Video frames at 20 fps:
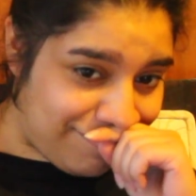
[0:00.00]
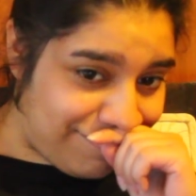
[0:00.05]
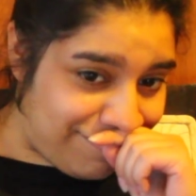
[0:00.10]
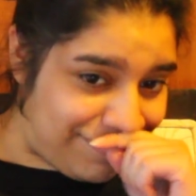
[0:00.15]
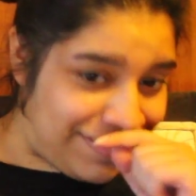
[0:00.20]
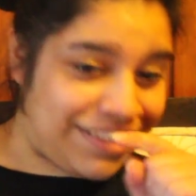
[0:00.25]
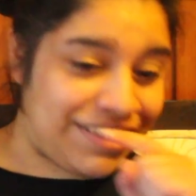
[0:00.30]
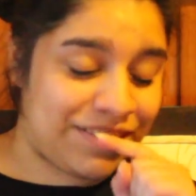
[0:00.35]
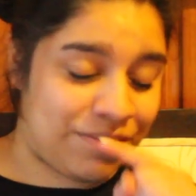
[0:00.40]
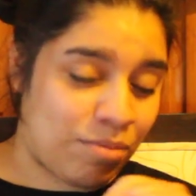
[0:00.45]

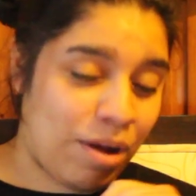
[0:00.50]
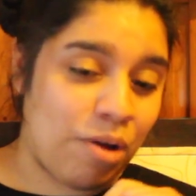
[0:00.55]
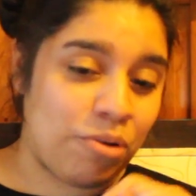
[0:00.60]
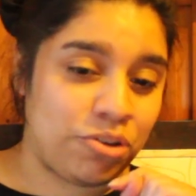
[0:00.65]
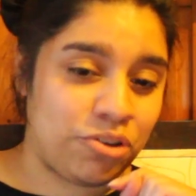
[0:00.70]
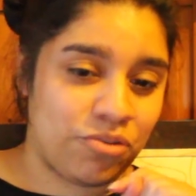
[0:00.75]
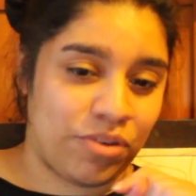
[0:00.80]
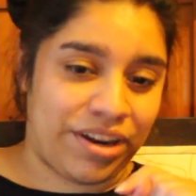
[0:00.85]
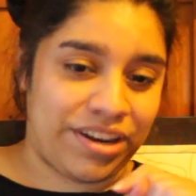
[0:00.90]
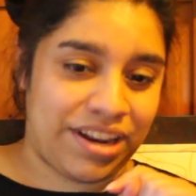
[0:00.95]
This is what I
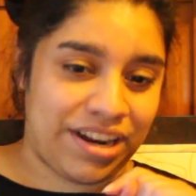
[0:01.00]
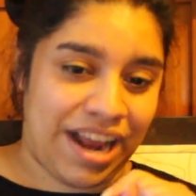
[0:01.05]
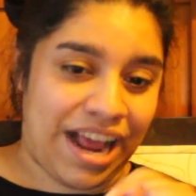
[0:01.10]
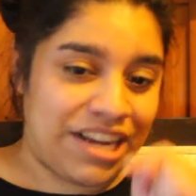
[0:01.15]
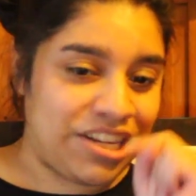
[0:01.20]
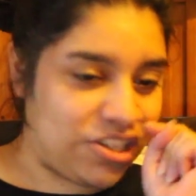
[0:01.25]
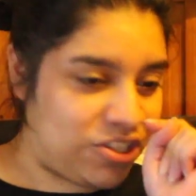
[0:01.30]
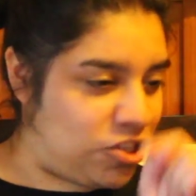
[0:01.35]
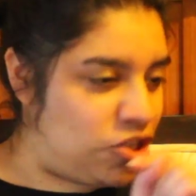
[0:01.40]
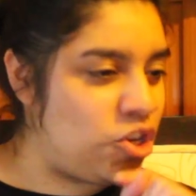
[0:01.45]
was dreading. I
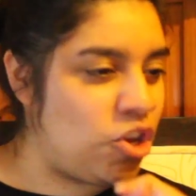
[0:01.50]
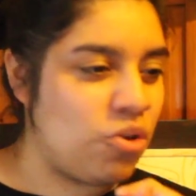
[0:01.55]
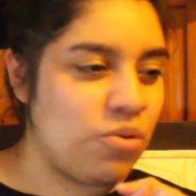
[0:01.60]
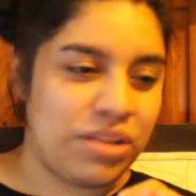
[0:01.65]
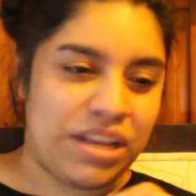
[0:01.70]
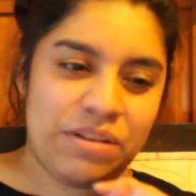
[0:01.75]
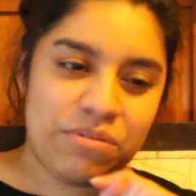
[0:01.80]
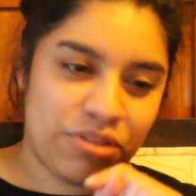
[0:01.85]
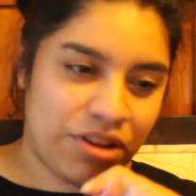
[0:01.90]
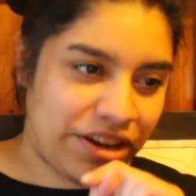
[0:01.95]
just knew
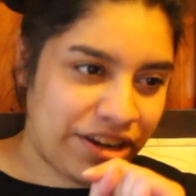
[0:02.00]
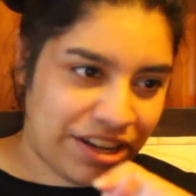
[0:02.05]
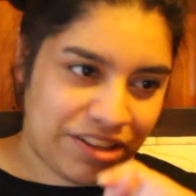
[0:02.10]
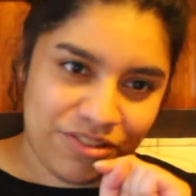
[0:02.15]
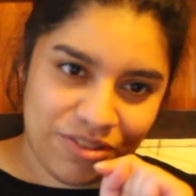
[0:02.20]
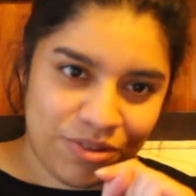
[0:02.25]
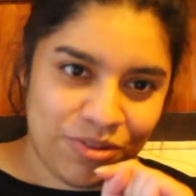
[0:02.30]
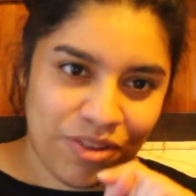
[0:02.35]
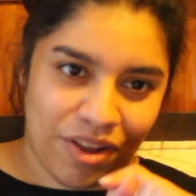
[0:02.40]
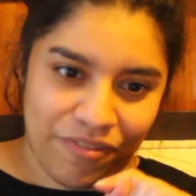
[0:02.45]
he was going to
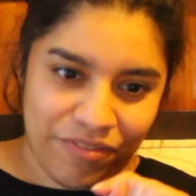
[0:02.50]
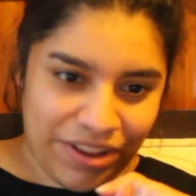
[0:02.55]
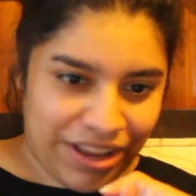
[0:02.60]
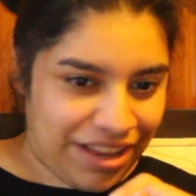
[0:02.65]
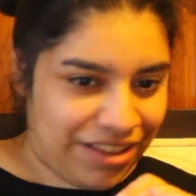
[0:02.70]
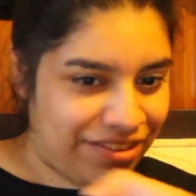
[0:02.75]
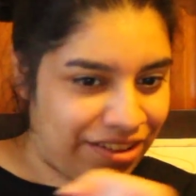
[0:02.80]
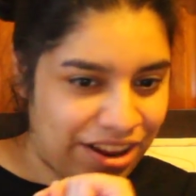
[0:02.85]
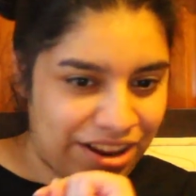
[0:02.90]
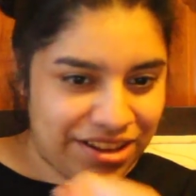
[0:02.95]
do something.
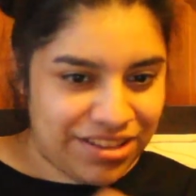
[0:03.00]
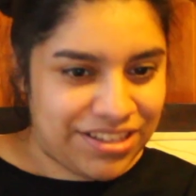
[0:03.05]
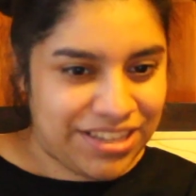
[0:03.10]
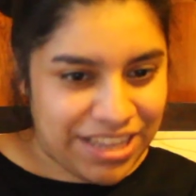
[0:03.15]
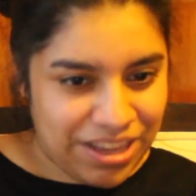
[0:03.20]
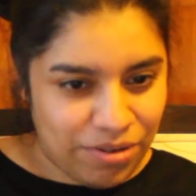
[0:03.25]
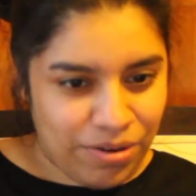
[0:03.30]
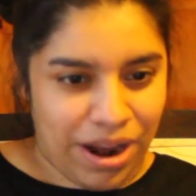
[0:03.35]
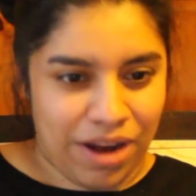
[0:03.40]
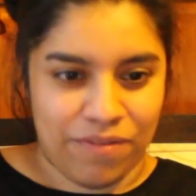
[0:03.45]
He's going to
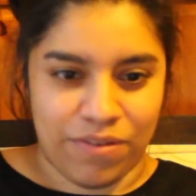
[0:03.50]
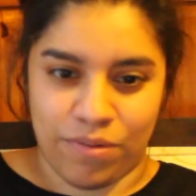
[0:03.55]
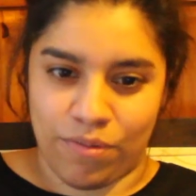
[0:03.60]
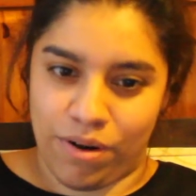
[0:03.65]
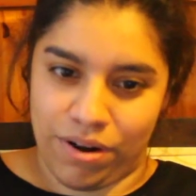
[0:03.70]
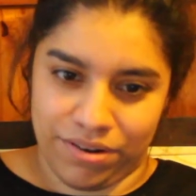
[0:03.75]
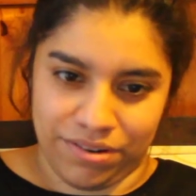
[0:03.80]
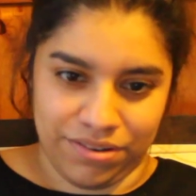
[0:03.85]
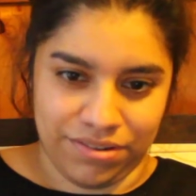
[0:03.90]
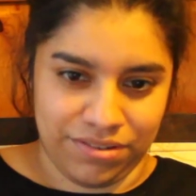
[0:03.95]
kill
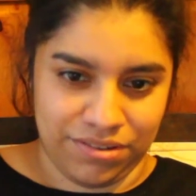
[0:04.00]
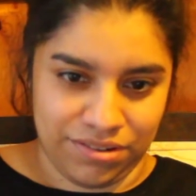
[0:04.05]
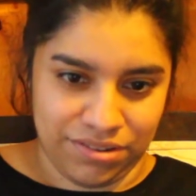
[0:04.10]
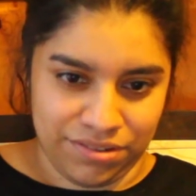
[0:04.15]
everyone.